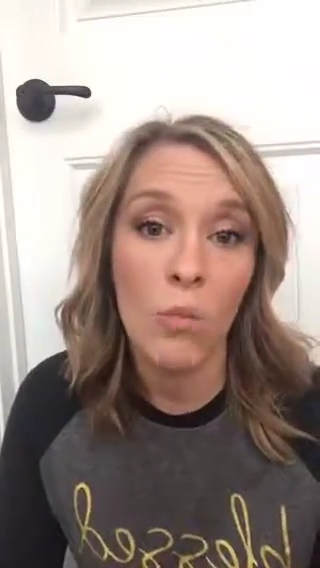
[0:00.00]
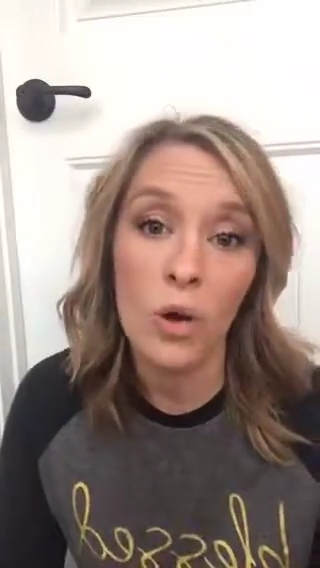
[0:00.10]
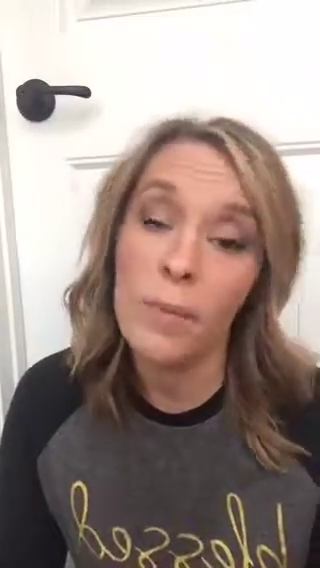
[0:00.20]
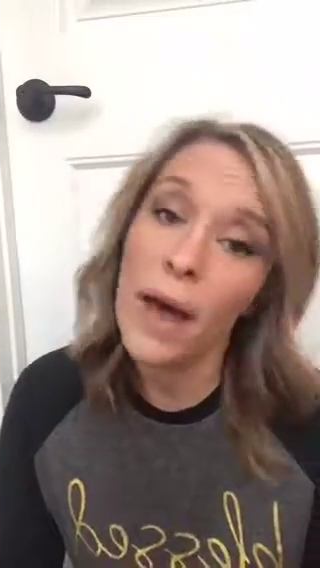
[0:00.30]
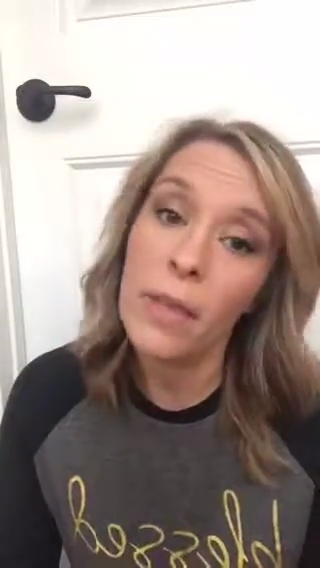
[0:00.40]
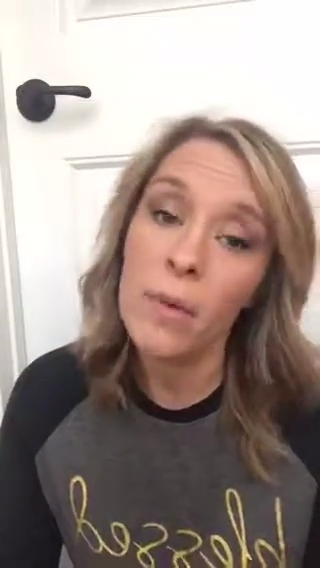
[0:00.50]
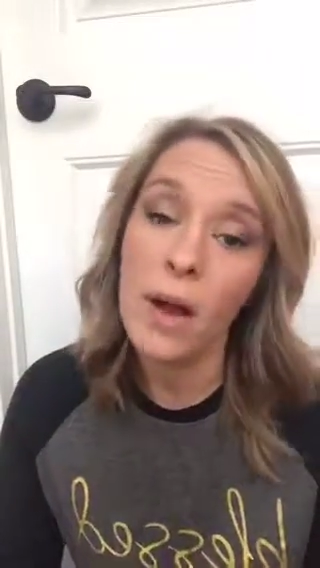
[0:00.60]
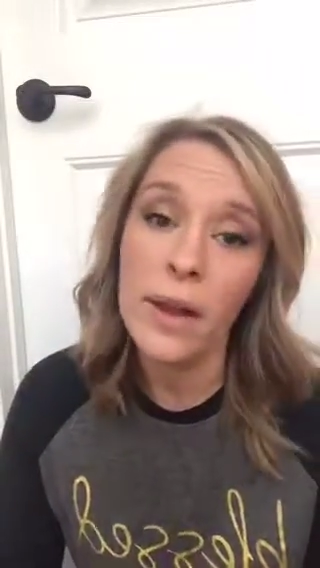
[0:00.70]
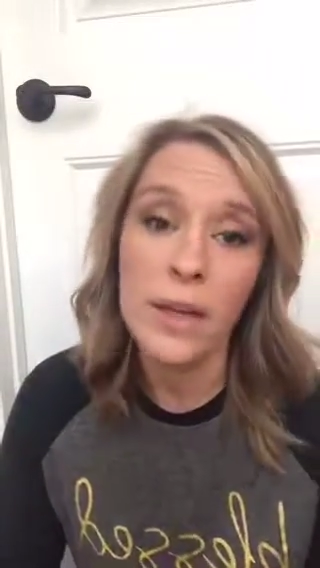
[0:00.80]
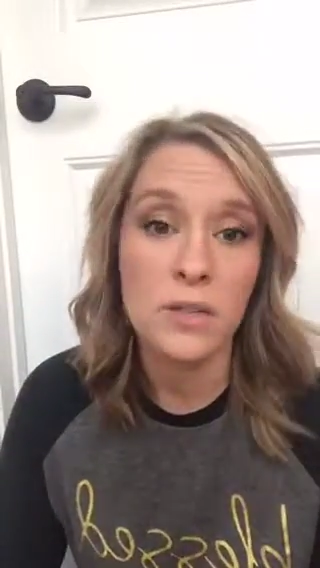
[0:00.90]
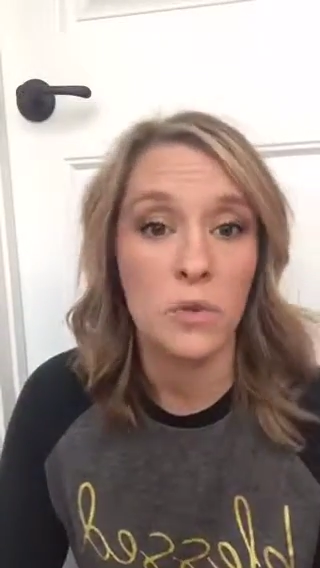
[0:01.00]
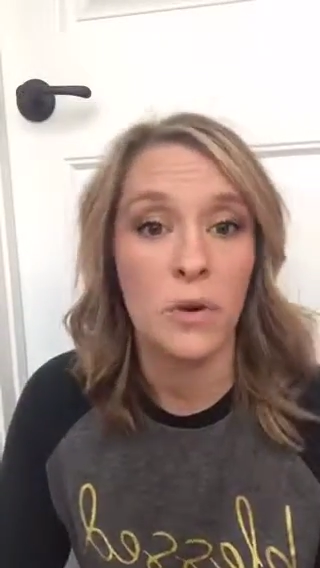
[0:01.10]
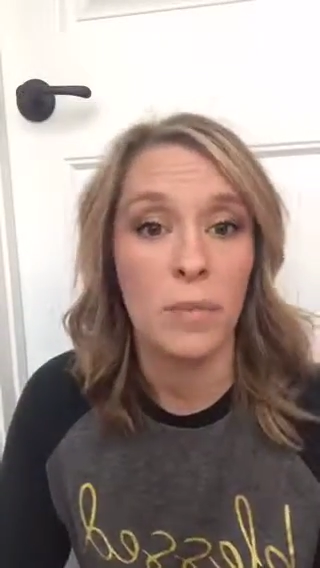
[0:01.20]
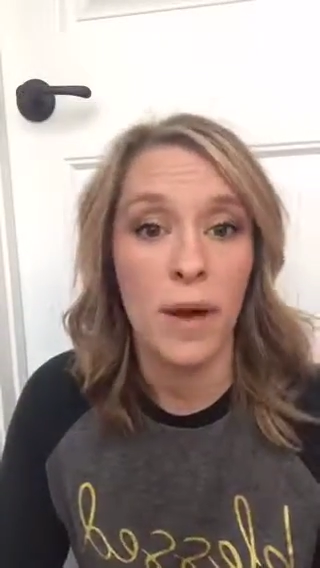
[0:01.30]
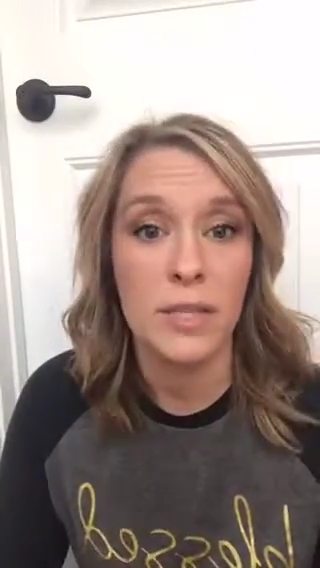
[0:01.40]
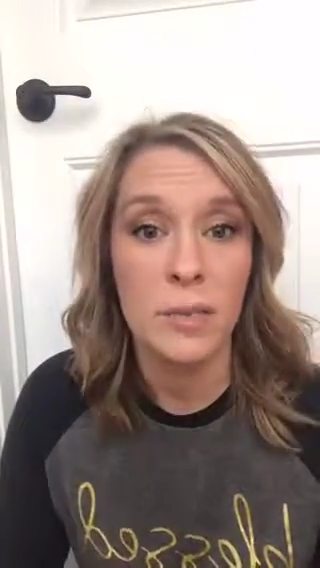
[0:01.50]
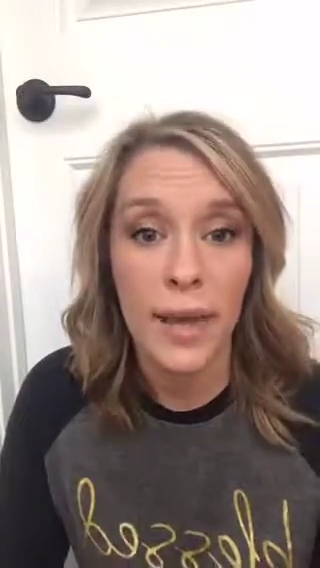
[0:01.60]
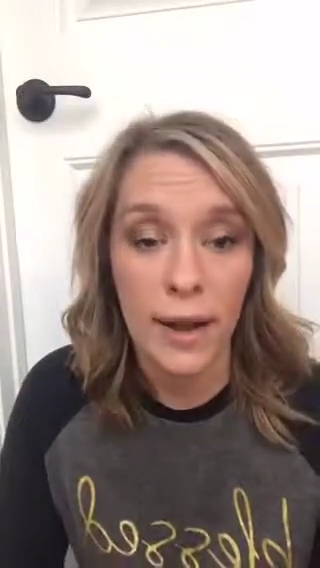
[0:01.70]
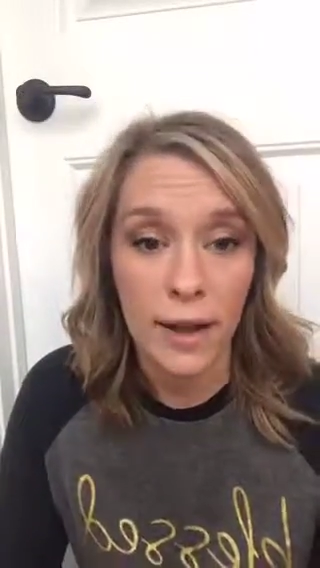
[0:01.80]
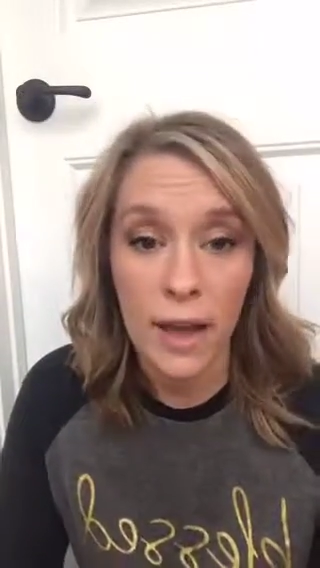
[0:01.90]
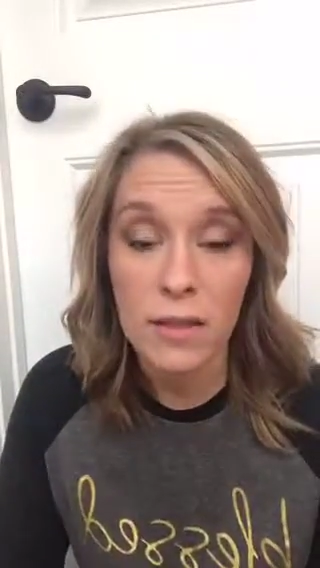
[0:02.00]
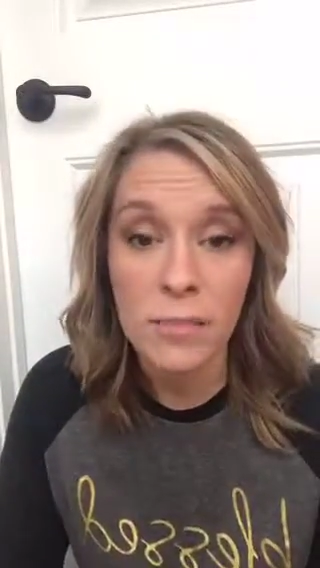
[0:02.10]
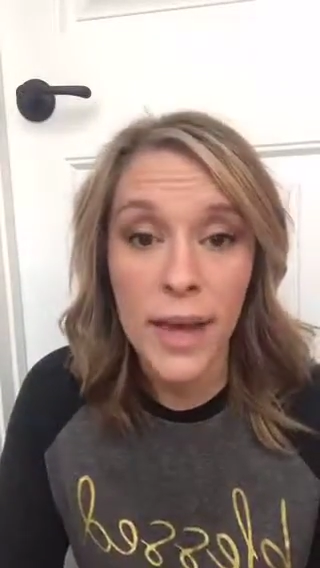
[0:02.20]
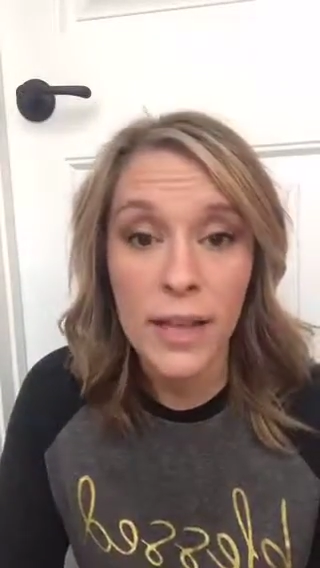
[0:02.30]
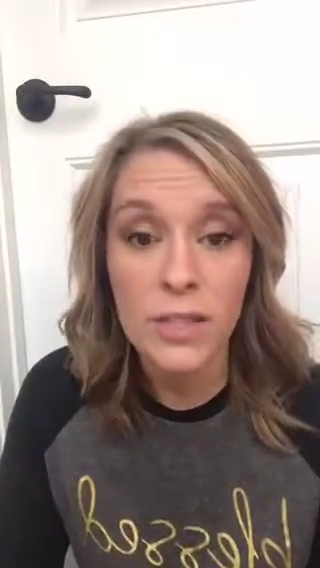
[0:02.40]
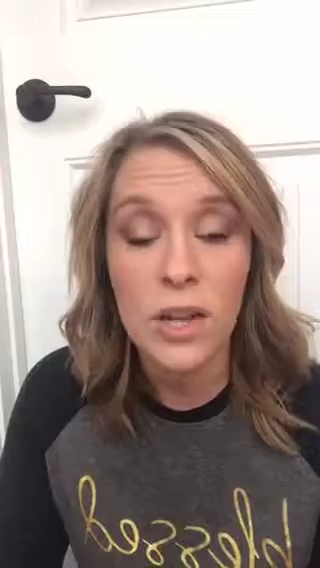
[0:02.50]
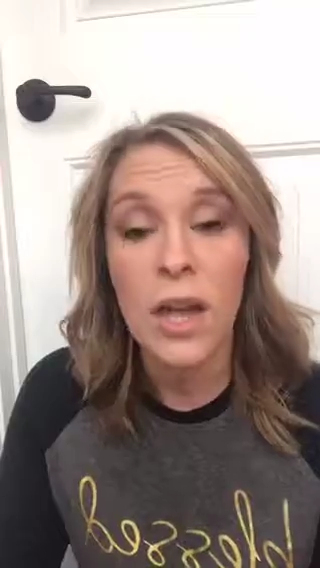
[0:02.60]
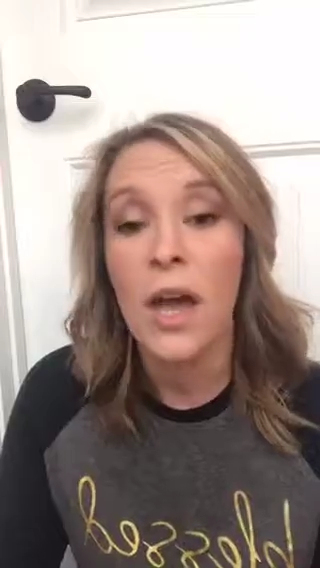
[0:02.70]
more about the products or possibly how to color match,